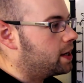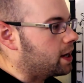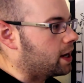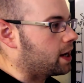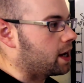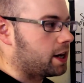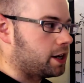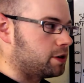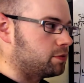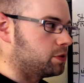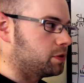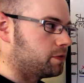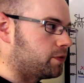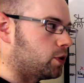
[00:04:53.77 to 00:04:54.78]
and it
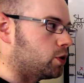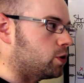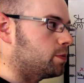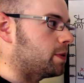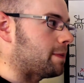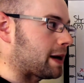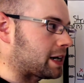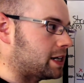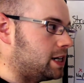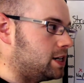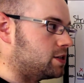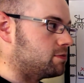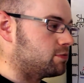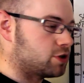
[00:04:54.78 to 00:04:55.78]
will form
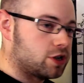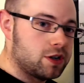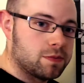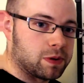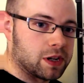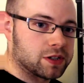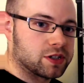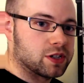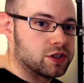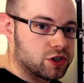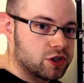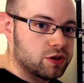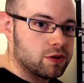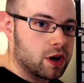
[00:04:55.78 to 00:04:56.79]
magnesium 2 plus and
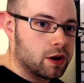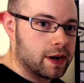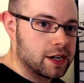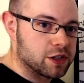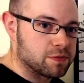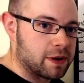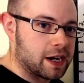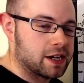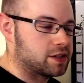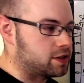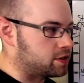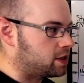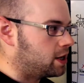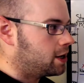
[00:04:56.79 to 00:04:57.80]
2 OH
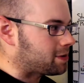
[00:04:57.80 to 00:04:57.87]
minuses.